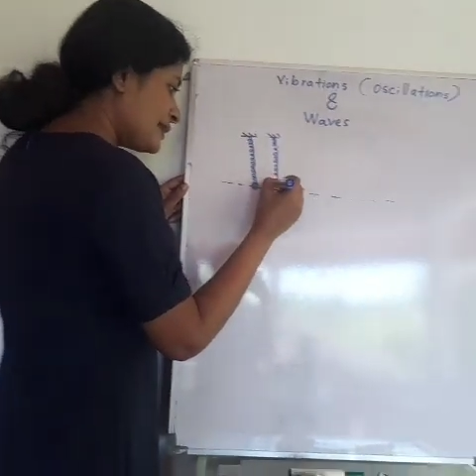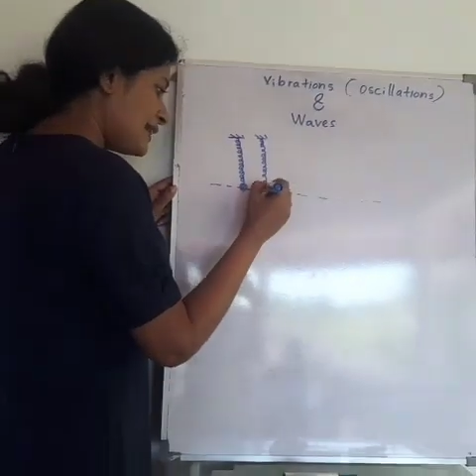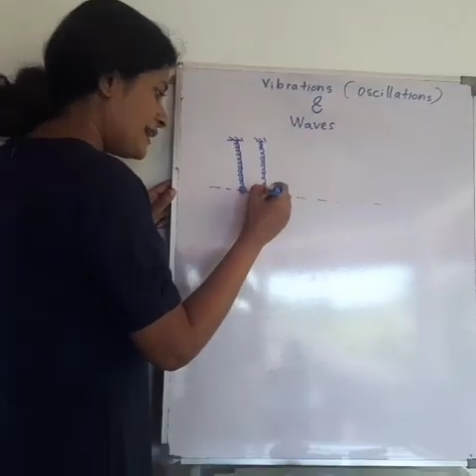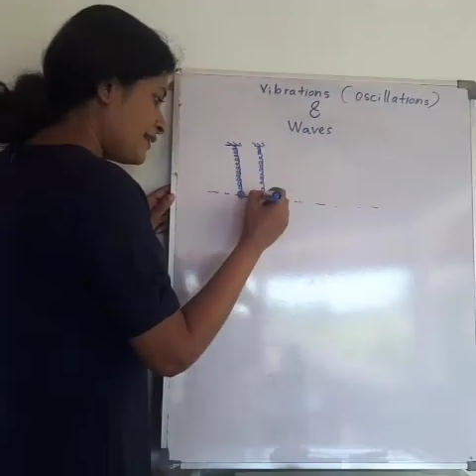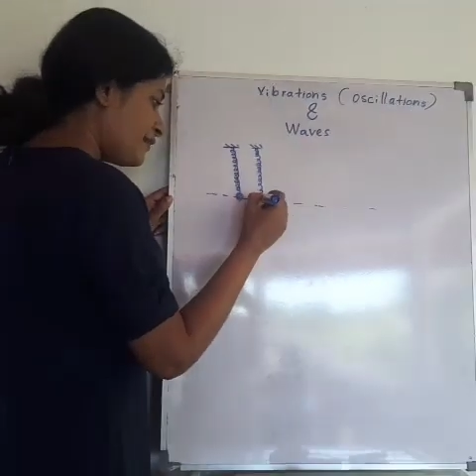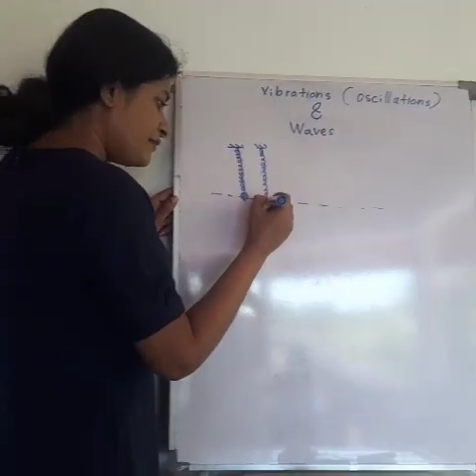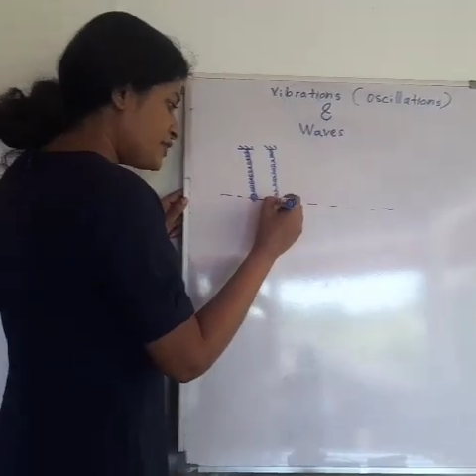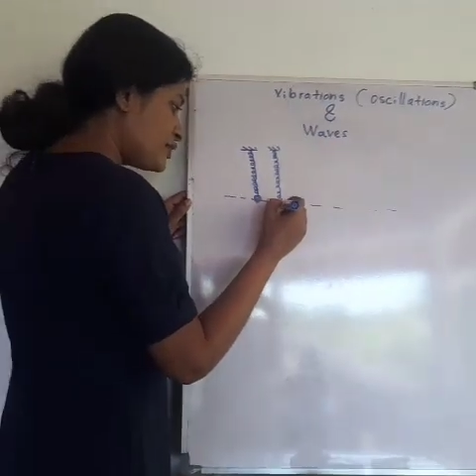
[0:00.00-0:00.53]

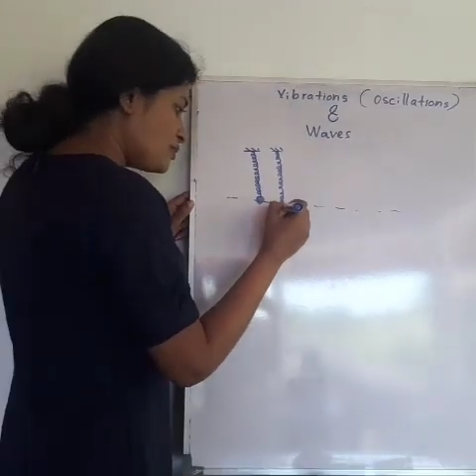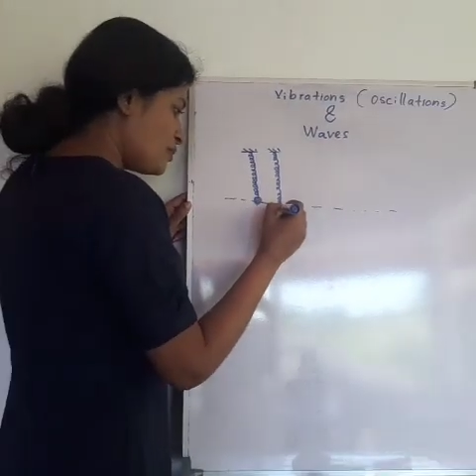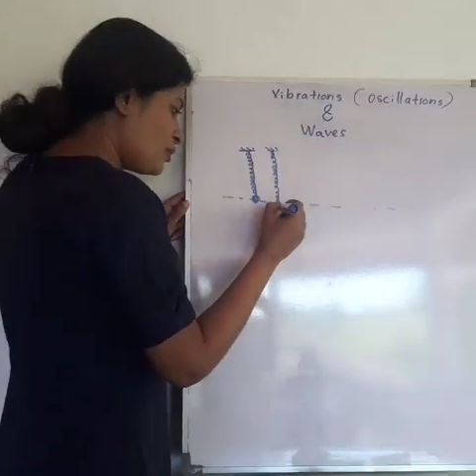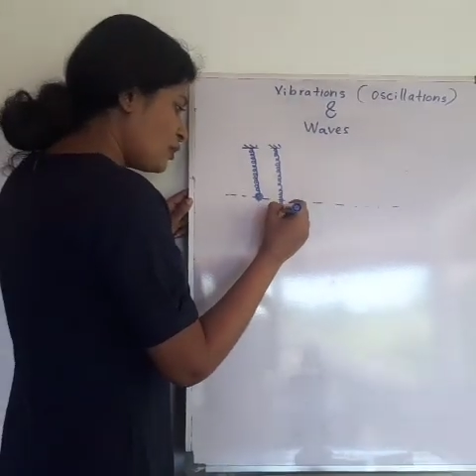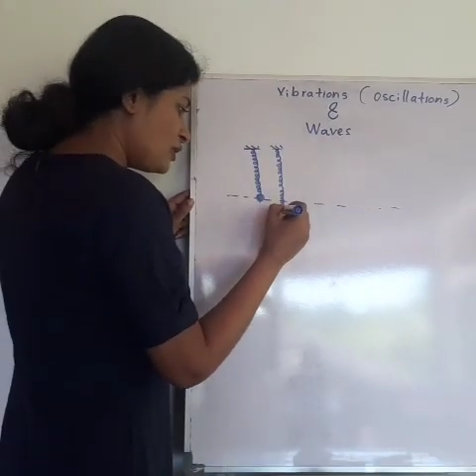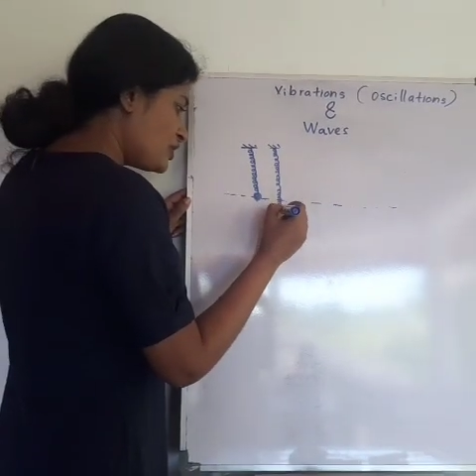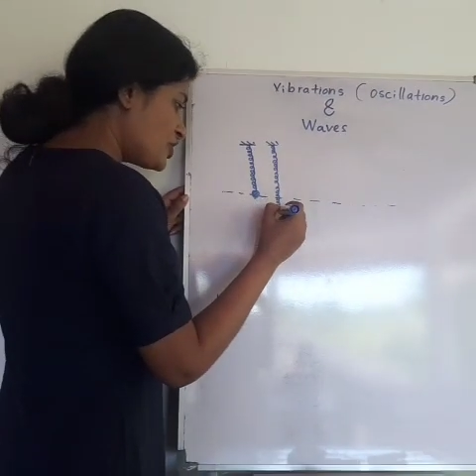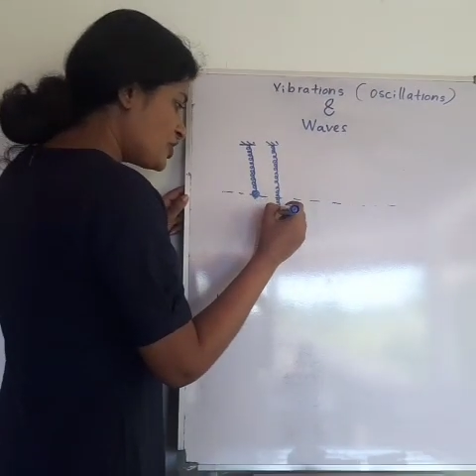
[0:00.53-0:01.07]
give
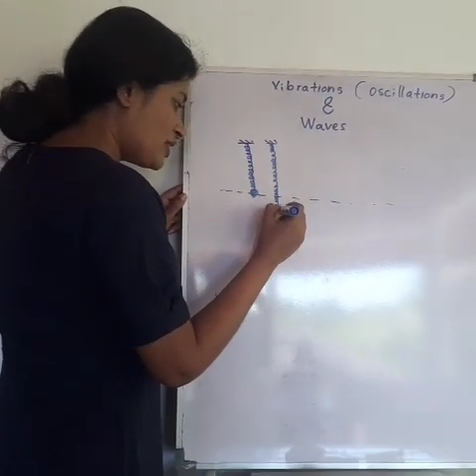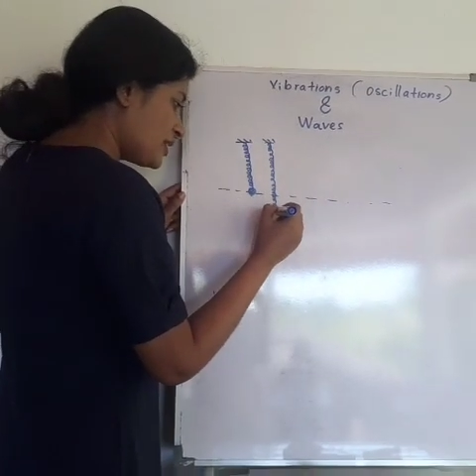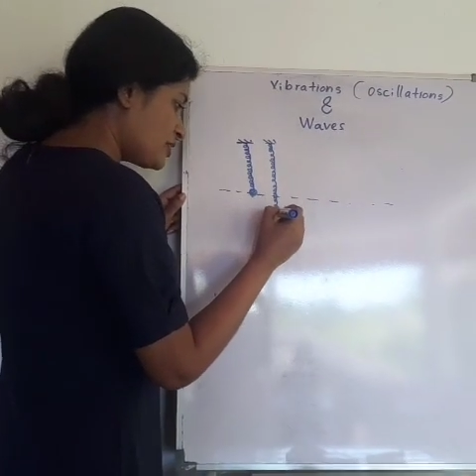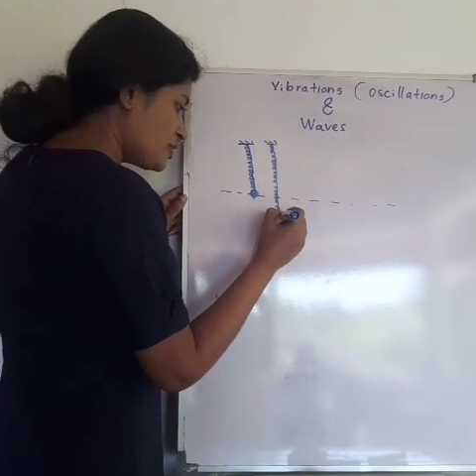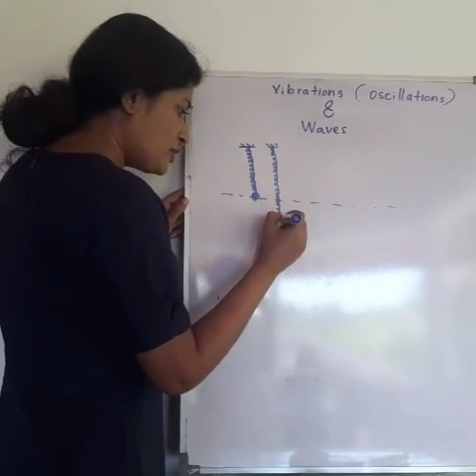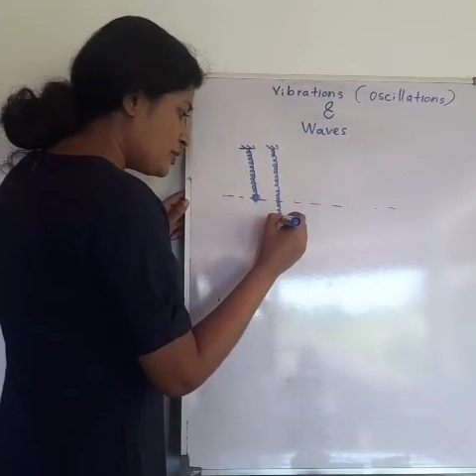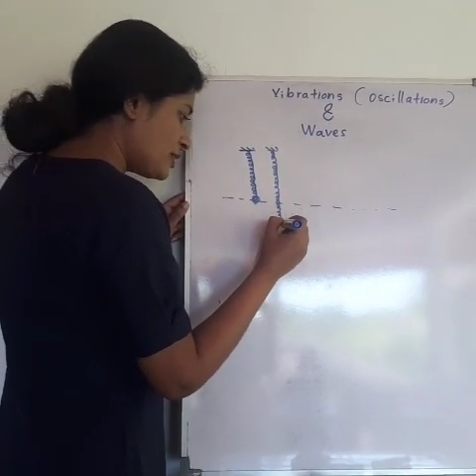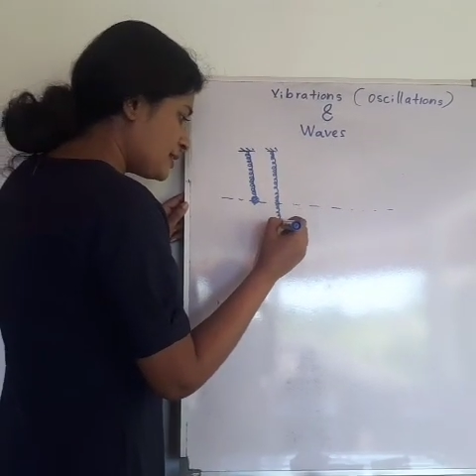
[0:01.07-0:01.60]
small
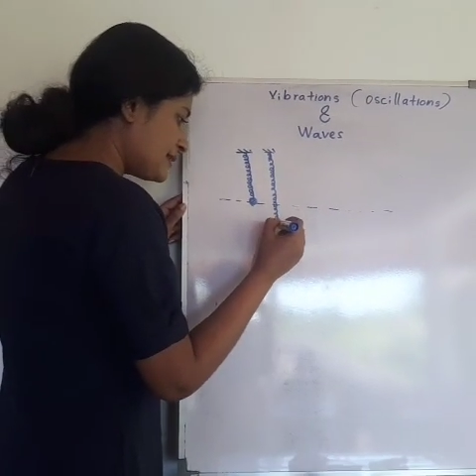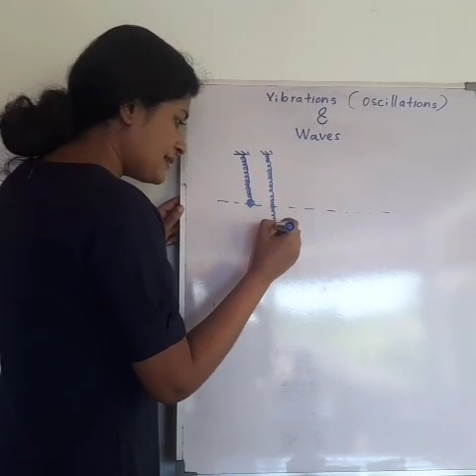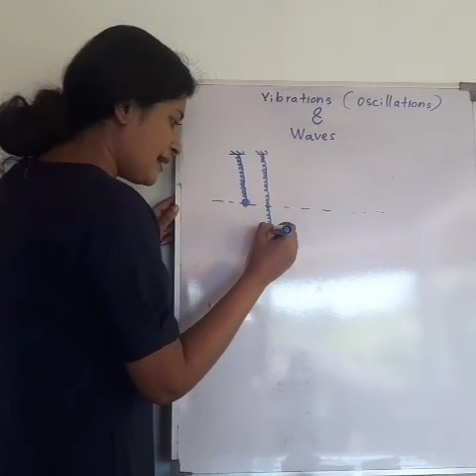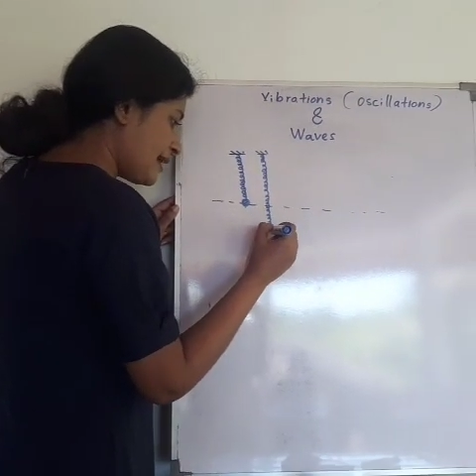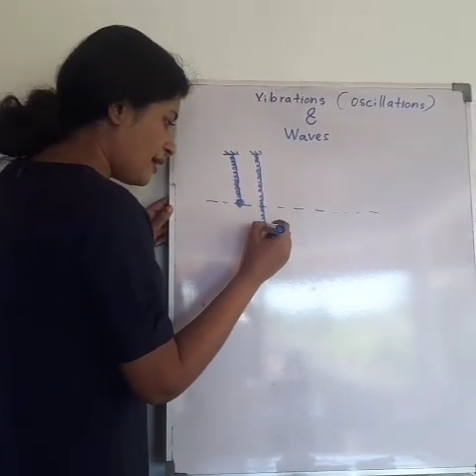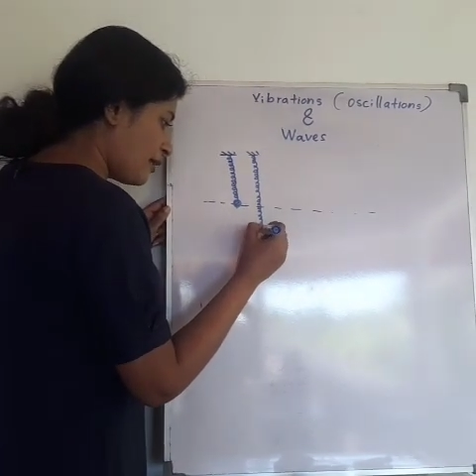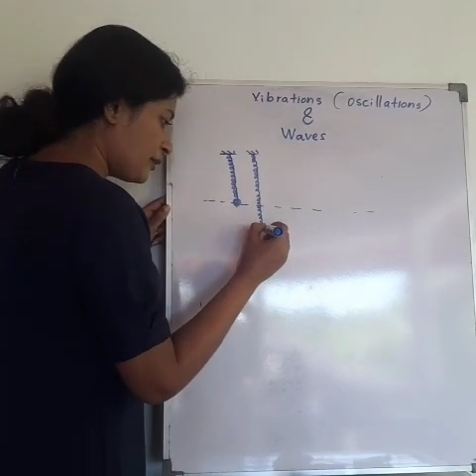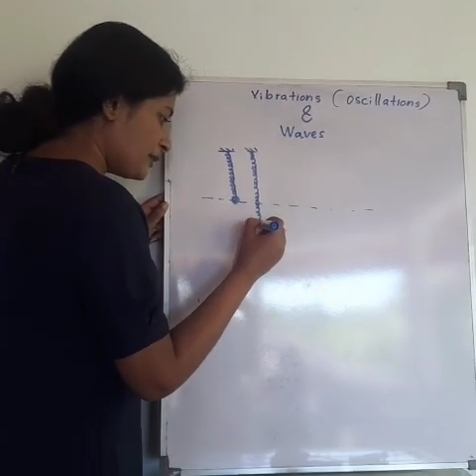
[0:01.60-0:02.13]
check to the
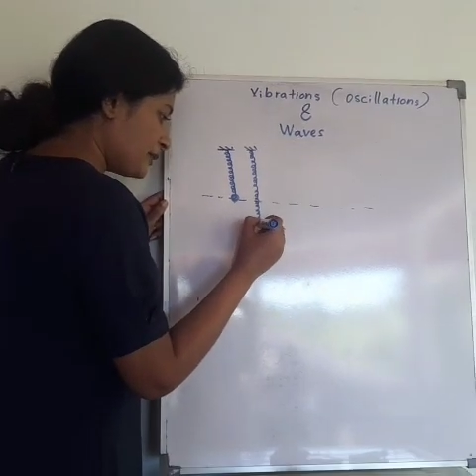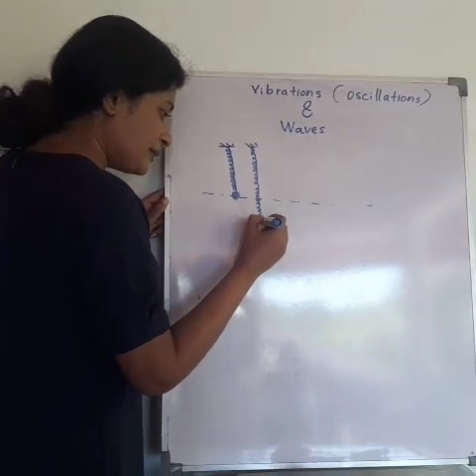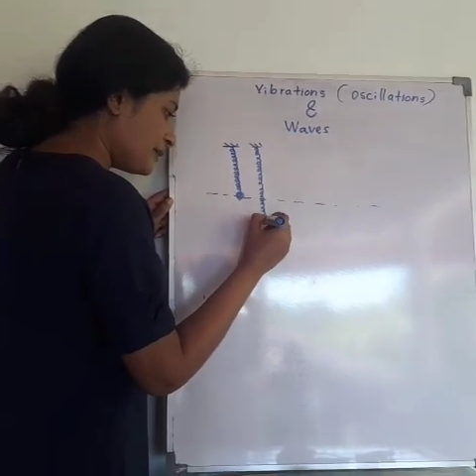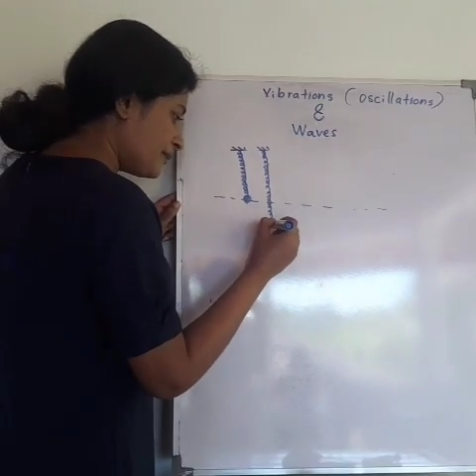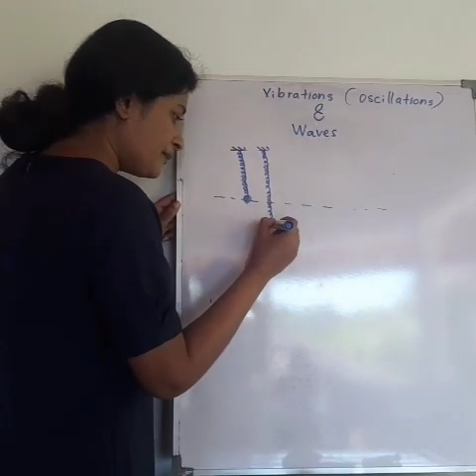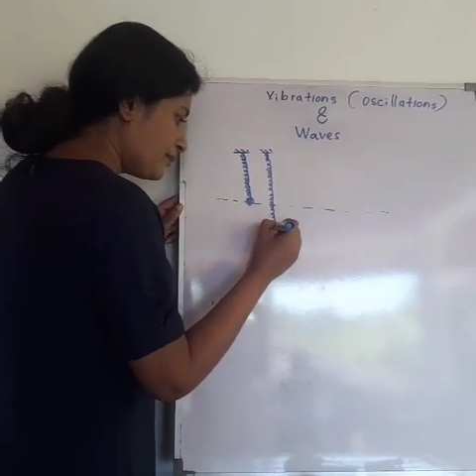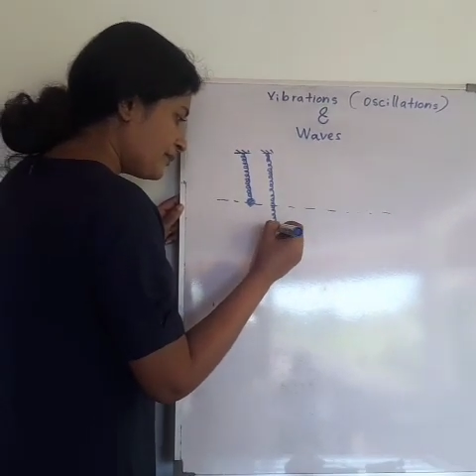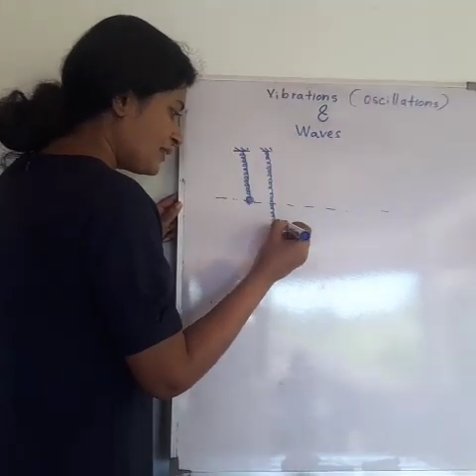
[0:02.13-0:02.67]
down.